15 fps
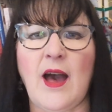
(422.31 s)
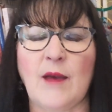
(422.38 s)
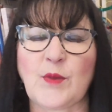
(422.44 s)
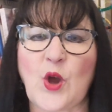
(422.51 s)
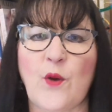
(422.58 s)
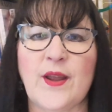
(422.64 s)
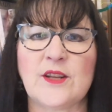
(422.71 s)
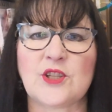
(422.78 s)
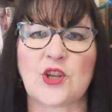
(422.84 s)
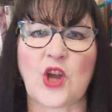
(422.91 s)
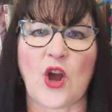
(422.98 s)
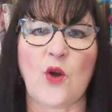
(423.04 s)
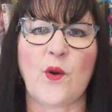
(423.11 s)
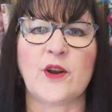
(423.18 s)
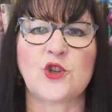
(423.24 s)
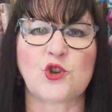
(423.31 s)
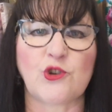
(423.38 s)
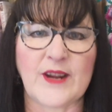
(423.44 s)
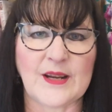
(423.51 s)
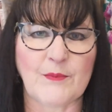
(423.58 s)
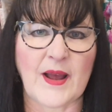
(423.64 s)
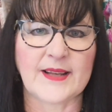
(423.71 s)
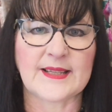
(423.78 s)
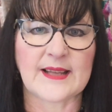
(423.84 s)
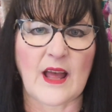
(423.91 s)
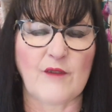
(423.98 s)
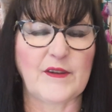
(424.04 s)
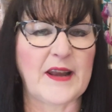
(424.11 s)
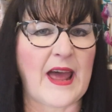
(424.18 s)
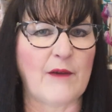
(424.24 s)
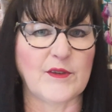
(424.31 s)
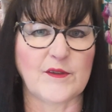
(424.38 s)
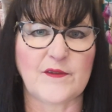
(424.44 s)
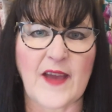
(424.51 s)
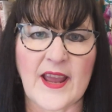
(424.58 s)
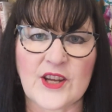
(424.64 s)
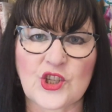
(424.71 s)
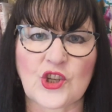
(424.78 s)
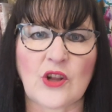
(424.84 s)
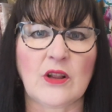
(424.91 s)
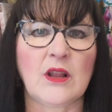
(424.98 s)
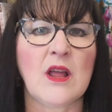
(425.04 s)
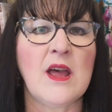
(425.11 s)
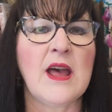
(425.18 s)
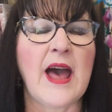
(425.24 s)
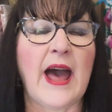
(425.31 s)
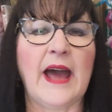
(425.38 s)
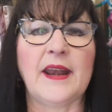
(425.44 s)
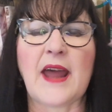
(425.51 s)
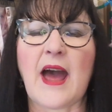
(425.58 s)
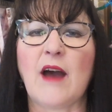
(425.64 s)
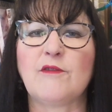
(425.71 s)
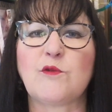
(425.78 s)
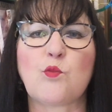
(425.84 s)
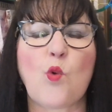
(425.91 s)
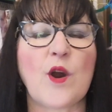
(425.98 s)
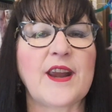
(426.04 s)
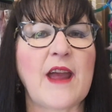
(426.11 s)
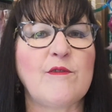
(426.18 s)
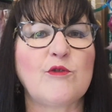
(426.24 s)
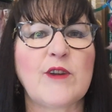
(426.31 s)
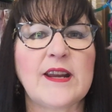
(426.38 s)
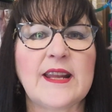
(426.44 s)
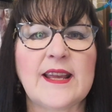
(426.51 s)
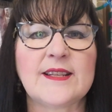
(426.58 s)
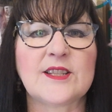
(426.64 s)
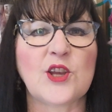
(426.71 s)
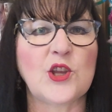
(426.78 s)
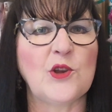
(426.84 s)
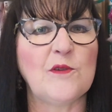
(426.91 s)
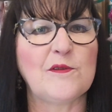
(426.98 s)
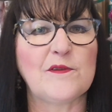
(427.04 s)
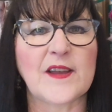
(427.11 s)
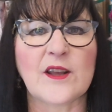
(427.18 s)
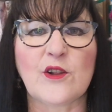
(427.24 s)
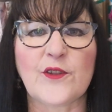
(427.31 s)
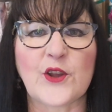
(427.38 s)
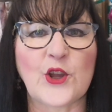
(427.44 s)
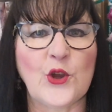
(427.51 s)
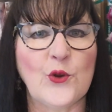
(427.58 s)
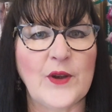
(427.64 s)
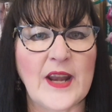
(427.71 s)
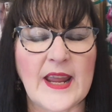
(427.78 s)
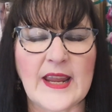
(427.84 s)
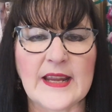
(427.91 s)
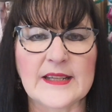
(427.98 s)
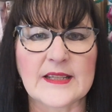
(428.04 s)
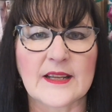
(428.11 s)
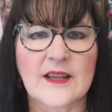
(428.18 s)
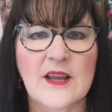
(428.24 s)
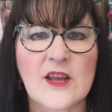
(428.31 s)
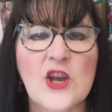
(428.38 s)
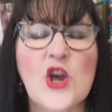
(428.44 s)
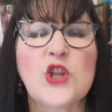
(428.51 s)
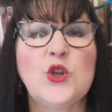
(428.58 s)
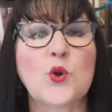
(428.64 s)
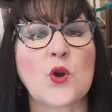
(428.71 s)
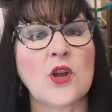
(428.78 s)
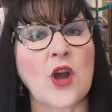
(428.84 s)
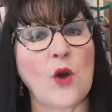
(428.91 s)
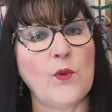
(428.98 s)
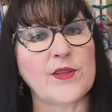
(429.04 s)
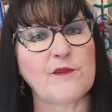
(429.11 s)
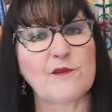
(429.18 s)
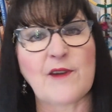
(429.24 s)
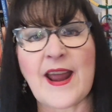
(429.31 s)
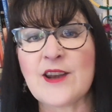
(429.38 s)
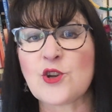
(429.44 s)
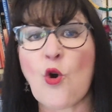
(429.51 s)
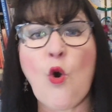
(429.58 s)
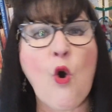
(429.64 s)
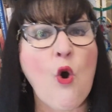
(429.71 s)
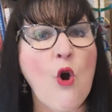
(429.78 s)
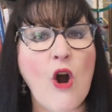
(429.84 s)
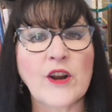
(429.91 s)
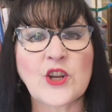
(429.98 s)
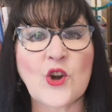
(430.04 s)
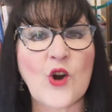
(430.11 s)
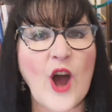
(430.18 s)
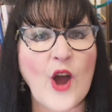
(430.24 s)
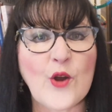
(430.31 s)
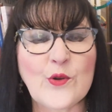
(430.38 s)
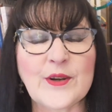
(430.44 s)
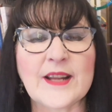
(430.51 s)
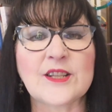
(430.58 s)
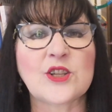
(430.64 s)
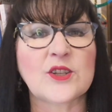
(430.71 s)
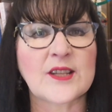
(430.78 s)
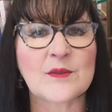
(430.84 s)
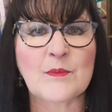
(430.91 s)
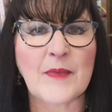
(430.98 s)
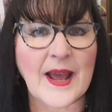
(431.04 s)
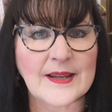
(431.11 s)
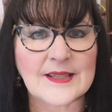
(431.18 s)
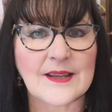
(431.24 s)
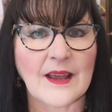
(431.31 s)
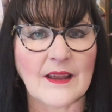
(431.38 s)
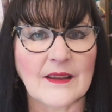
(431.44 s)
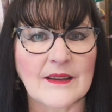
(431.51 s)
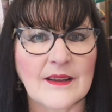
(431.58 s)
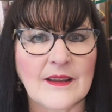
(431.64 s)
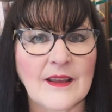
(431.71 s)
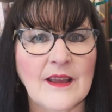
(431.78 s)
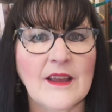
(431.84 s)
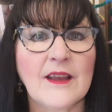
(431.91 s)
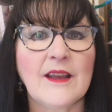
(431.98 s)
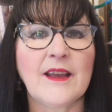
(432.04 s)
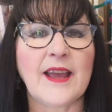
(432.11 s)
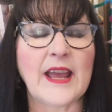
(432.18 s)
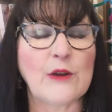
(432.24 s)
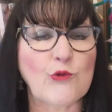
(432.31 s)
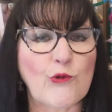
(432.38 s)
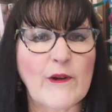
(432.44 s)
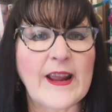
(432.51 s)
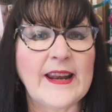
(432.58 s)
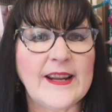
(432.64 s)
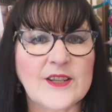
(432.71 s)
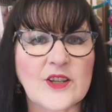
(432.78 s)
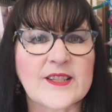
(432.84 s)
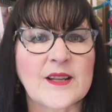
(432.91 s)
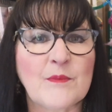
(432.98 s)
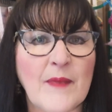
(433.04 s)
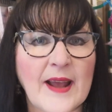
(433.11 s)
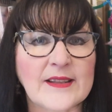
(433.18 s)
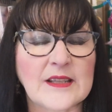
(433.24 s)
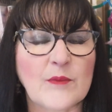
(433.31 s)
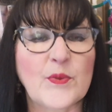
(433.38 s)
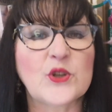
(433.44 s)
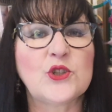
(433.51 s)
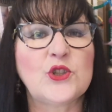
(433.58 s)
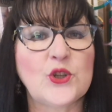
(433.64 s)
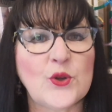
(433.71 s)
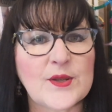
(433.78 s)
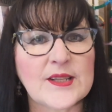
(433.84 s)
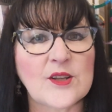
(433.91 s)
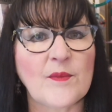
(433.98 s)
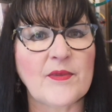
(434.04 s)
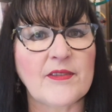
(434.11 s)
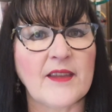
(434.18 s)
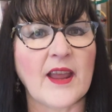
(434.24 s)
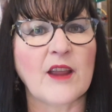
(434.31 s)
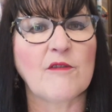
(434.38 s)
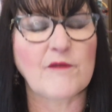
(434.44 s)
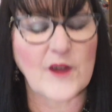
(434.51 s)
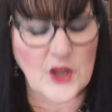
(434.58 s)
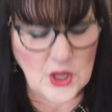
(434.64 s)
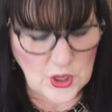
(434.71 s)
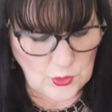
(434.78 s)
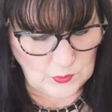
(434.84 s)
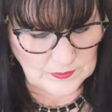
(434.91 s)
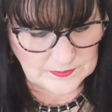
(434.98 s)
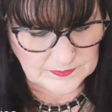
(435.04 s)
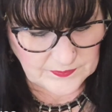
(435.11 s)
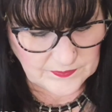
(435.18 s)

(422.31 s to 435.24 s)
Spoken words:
I'm going to go and treat myself and have a facial and have whatever it is that you feel that you need. You can go with a friend or on your own. It doesn't matter. It really doesn't matter, but do something for you.